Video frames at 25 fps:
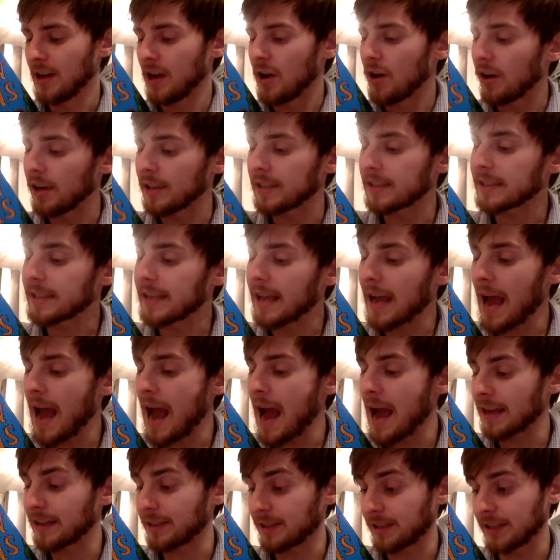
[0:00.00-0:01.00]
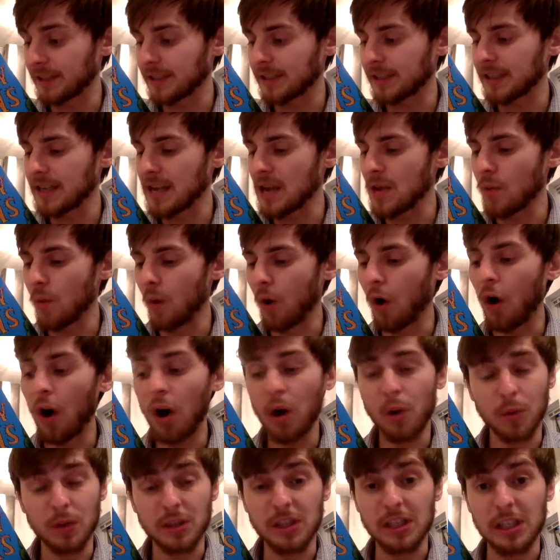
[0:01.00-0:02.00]
I scanned to see what I
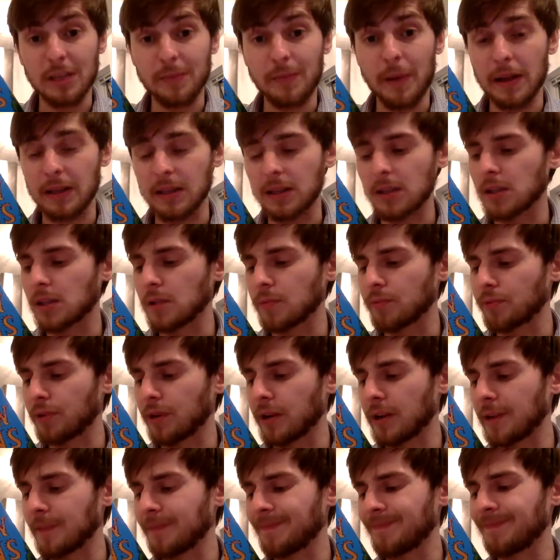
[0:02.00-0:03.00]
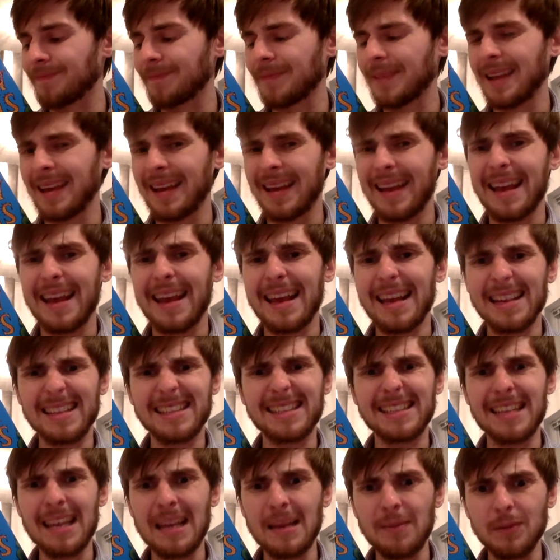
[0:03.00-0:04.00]
was expected to bring. It
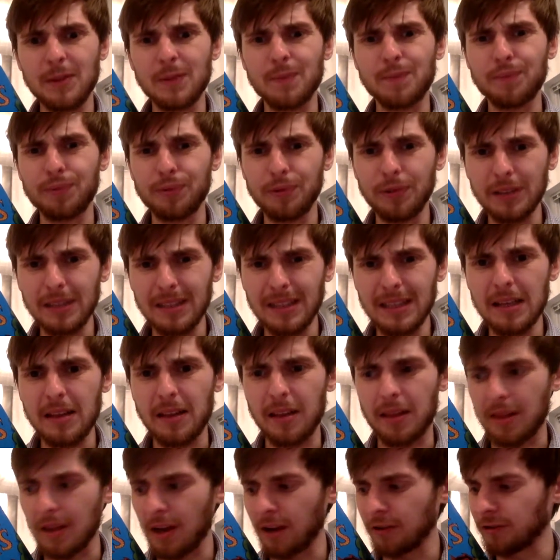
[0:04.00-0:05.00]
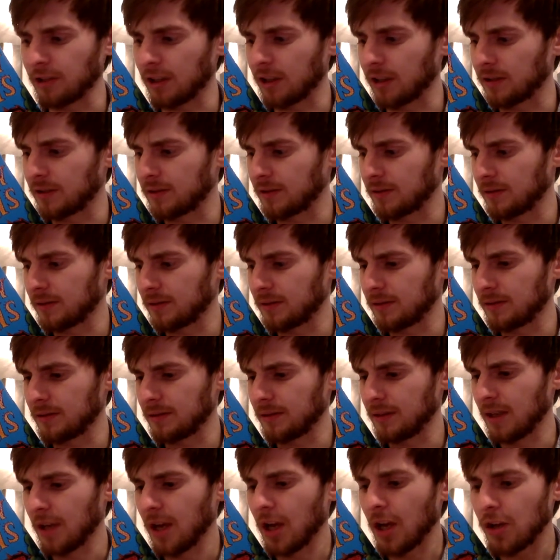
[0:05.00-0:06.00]
seemed pretty thorough.
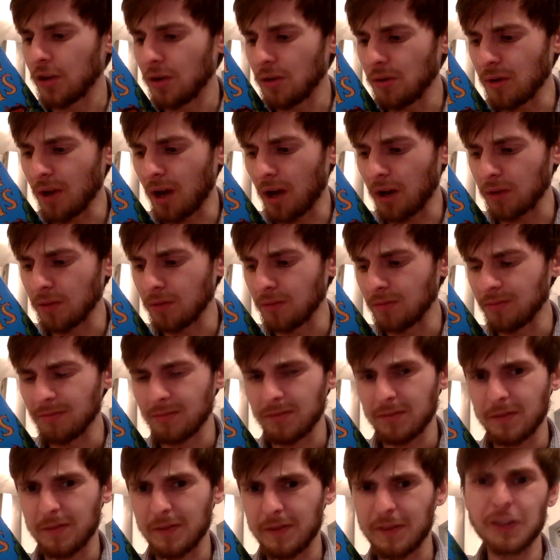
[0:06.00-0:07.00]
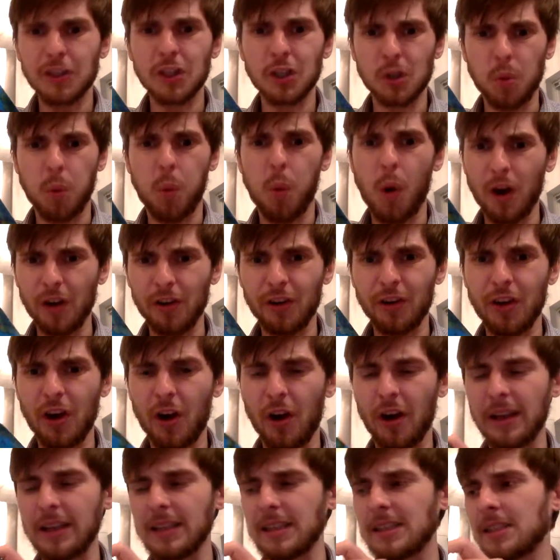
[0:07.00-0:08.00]
You know, for just one
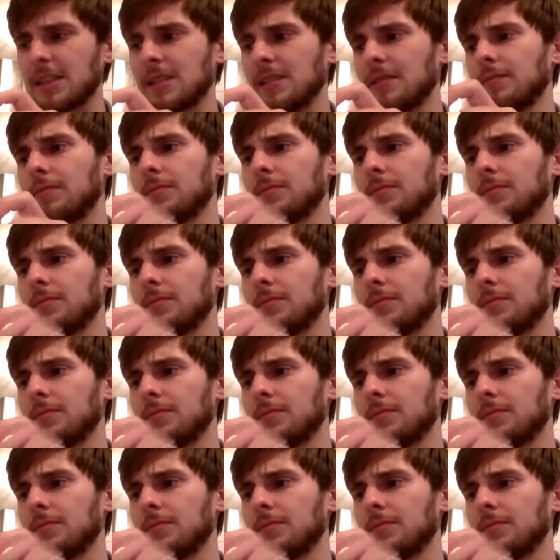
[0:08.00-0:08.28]
night.